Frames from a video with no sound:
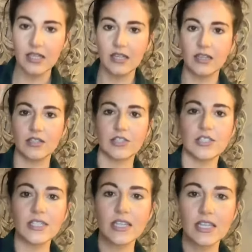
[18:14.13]
looks
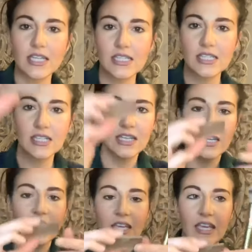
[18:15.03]
just like this.
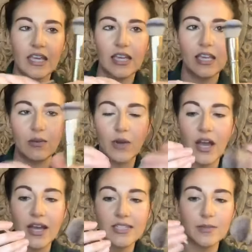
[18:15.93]
And what
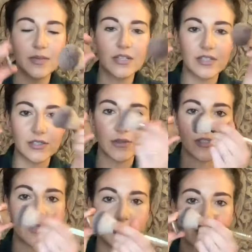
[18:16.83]
I typically do
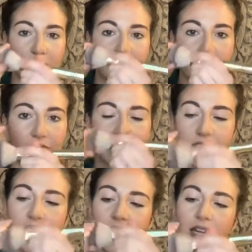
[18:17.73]
is use my fluffy
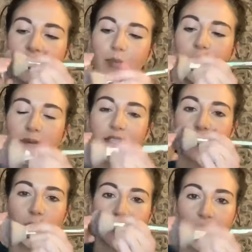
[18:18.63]
side of my
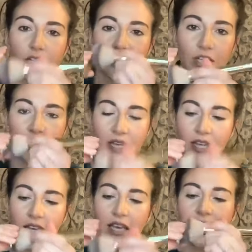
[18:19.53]
B-square brush,
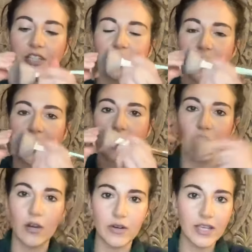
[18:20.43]
and I just kind of
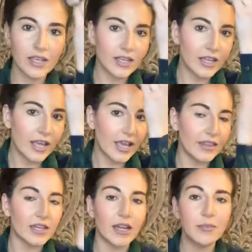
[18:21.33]
coat it.
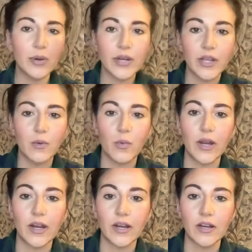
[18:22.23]
And then I put it
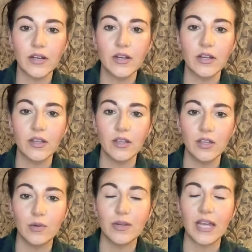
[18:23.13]
where
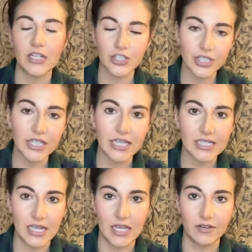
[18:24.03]
you would naturally get
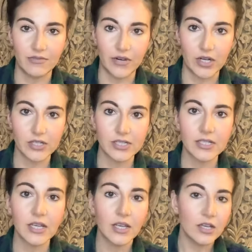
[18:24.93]
tan
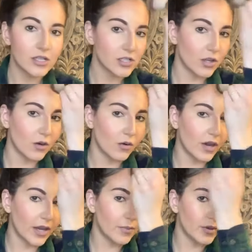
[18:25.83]
first. So
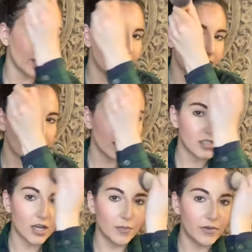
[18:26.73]
I put it
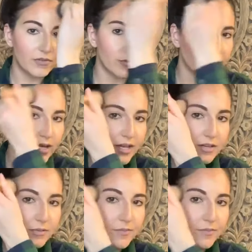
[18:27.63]
top of forehead,